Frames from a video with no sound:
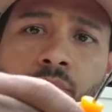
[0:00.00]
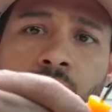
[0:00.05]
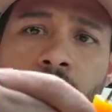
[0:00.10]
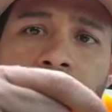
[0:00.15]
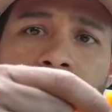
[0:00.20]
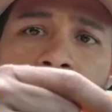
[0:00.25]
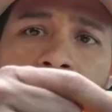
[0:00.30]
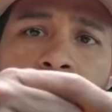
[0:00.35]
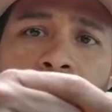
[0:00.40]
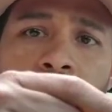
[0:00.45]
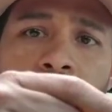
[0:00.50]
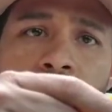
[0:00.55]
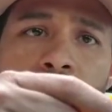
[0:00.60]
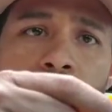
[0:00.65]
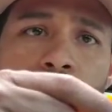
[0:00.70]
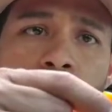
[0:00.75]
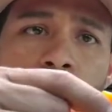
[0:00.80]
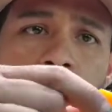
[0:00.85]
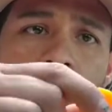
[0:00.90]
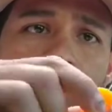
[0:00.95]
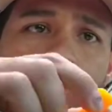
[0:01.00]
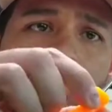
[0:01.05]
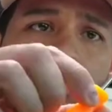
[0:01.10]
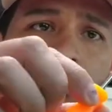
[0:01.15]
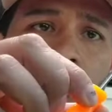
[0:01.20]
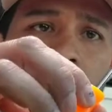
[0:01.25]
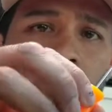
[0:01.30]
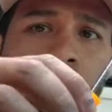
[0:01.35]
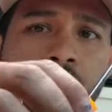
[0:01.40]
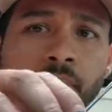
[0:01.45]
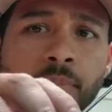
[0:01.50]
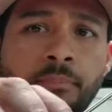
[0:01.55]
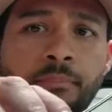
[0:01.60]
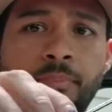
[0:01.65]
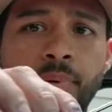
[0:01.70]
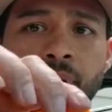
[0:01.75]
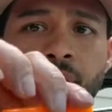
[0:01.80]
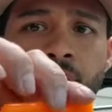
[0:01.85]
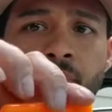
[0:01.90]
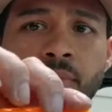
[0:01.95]
was a pick tool. There are
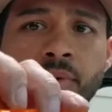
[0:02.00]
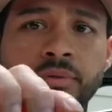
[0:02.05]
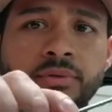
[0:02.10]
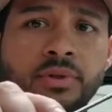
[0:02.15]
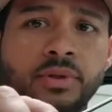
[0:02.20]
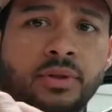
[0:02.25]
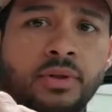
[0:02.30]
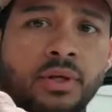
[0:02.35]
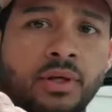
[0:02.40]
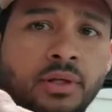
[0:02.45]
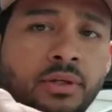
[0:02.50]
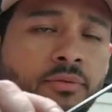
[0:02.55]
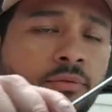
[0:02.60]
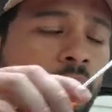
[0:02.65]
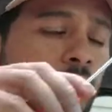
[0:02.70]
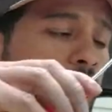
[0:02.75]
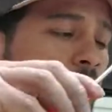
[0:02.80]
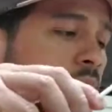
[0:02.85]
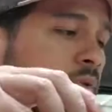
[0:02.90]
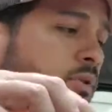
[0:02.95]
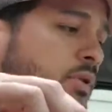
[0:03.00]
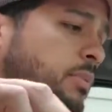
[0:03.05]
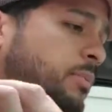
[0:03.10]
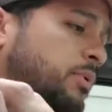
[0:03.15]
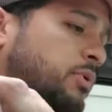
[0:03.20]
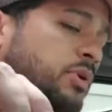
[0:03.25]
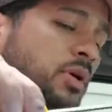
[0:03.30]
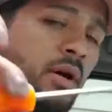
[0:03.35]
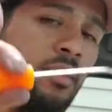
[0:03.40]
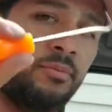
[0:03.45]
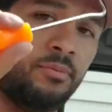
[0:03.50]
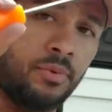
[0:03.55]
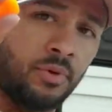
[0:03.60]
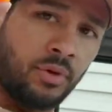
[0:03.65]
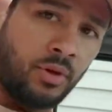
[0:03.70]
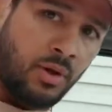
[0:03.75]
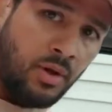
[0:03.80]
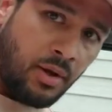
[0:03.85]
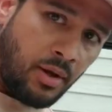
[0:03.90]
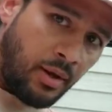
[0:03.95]
better ones than these for this type of jobs,
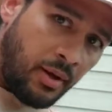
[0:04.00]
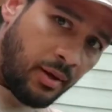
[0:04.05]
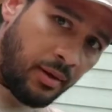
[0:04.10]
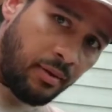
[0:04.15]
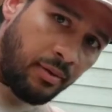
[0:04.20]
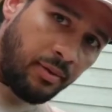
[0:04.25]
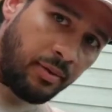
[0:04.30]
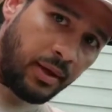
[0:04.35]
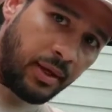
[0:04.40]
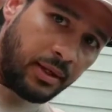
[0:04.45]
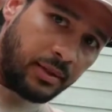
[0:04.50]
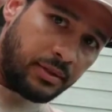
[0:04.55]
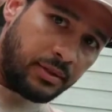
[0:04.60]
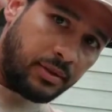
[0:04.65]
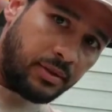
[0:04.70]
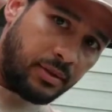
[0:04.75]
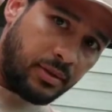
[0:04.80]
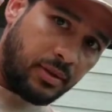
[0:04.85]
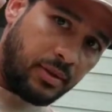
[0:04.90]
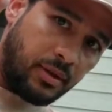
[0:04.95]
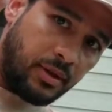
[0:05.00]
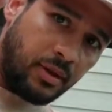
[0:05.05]
but this